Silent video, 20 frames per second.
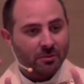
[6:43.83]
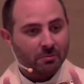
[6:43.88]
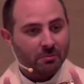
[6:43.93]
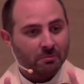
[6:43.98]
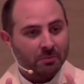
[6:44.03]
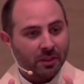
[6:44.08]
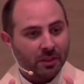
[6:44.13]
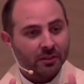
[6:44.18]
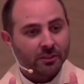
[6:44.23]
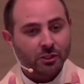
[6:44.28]

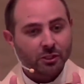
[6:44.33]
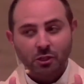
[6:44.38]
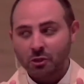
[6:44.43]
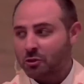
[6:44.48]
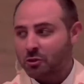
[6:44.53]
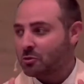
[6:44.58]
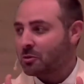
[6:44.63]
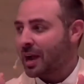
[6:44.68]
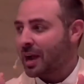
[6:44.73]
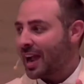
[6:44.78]
the
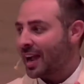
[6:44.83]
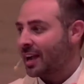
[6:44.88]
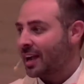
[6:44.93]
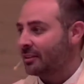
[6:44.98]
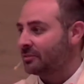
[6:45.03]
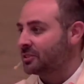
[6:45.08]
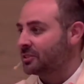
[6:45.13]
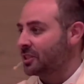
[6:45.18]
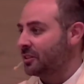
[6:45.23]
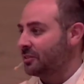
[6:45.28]
two
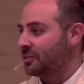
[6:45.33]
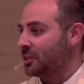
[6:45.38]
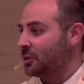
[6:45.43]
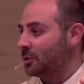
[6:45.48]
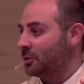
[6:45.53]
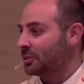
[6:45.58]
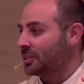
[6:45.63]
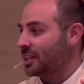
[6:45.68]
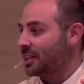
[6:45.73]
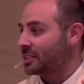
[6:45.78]
halves of the
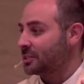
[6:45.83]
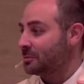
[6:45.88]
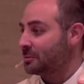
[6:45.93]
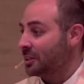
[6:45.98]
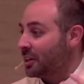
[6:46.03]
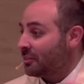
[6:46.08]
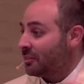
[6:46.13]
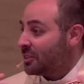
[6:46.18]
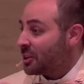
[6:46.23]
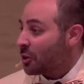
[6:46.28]
Old Testament,
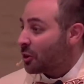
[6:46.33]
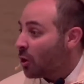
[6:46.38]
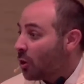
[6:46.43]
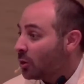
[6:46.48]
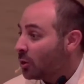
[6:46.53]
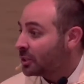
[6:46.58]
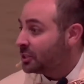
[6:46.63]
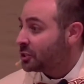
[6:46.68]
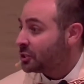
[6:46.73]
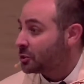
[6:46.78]
of their
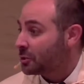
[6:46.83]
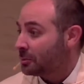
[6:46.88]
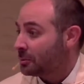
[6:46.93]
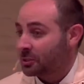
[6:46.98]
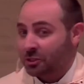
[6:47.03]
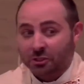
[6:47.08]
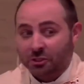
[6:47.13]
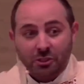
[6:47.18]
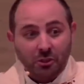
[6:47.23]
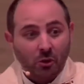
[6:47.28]
holy
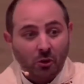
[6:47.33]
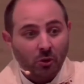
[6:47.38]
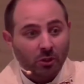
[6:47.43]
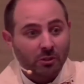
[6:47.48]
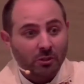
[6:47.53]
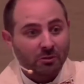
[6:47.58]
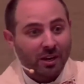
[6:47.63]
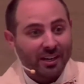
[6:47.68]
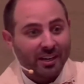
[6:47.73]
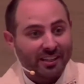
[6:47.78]
scriptures, their holy
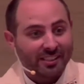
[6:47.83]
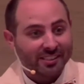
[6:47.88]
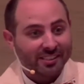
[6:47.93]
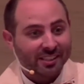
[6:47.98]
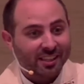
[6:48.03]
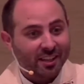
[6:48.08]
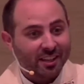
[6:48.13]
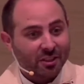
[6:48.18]
writings,